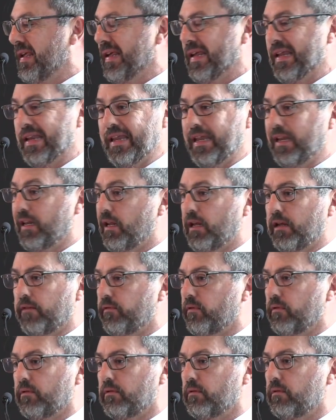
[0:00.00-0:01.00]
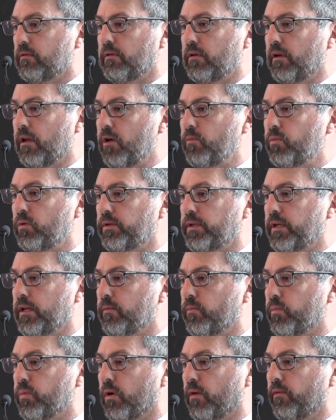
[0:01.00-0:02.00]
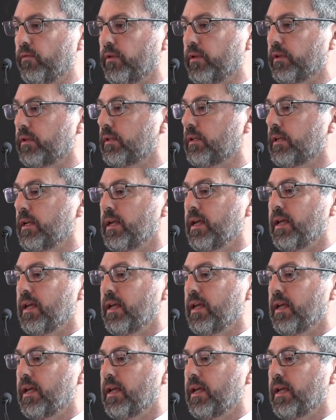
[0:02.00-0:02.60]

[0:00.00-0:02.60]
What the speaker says: in any given global tin province